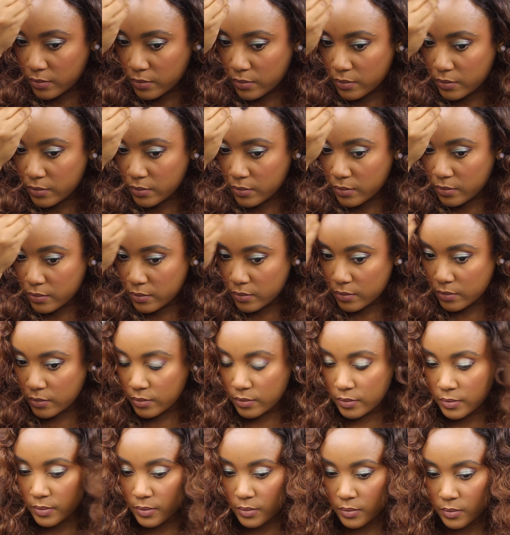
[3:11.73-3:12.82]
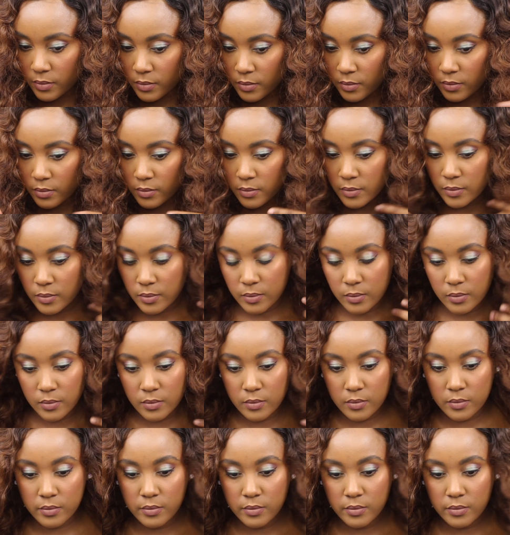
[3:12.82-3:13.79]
Nothing is said.